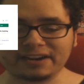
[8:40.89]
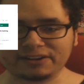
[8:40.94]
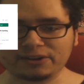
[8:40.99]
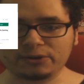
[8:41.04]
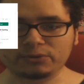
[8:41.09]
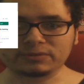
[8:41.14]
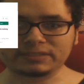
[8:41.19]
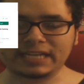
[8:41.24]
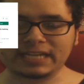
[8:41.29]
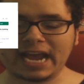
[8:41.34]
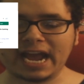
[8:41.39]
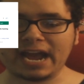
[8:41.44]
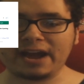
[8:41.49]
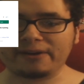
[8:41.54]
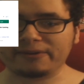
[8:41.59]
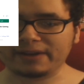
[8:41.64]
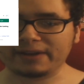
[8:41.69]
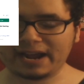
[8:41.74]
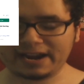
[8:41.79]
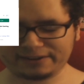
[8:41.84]
going to go
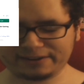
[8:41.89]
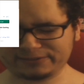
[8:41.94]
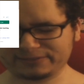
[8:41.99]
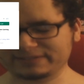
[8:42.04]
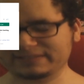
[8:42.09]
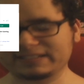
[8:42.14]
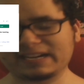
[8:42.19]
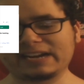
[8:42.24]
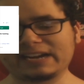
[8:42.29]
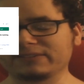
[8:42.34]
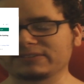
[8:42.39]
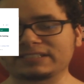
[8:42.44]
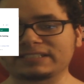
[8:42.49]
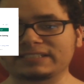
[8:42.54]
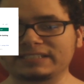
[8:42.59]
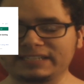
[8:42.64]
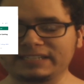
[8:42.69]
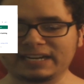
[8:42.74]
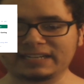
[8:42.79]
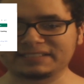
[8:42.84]
down. I don't
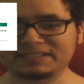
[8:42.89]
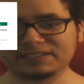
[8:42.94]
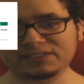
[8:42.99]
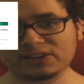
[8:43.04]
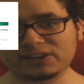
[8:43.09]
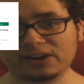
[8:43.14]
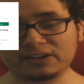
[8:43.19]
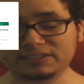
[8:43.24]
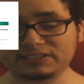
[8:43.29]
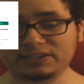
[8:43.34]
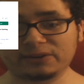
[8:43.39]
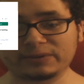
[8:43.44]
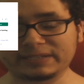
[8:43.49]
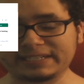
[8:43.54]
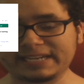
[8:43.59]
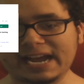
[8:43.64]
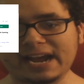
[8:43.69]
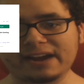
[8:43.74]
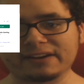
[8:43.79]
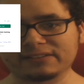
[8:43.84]
see Godzilla cards
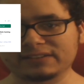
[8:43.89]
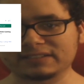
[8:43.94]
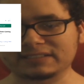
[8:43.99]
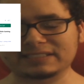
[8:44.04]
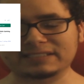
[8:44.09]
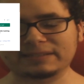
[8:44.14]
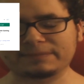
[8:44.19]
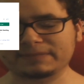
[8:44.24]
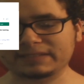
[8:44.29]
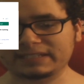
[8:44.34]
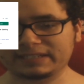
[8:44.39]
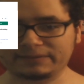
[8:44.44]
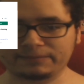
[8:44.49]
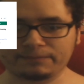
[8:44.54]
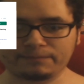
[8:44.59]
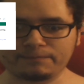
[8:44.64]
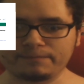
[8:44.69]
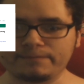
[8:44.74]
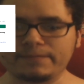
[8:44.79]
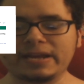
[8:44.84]
going down unless
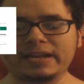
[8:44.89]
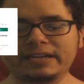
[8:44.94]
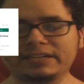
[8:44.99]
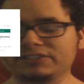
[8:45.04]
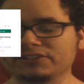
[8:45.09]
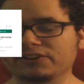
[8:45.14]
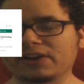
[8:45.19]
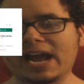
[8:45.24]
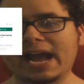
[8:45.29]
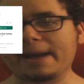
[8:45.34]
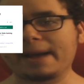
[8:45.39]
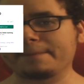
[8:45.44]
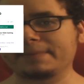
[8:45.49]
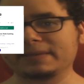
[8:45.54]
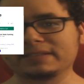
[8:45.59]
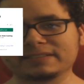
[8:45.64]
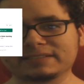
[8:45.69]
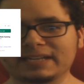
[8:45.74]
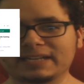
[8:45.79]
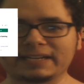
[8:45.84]
something major
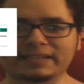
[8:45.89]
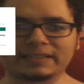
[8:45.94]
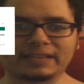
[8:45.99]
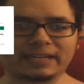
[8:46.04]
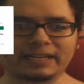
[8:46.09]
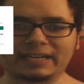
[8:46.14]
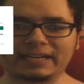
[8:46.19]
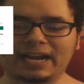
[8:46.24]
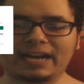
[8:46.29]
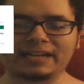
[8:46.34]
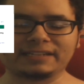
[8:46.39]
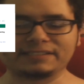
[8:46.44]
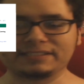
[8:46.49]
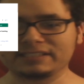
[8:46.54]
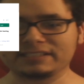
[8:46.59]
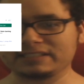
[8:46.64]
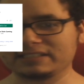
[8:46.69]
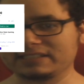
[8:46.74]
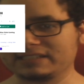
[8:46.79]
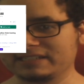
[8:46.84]
happens that, like,
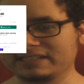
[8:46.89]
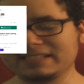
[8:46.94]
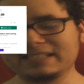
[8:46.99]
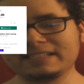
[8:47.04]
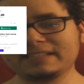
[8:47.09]
Godzilla,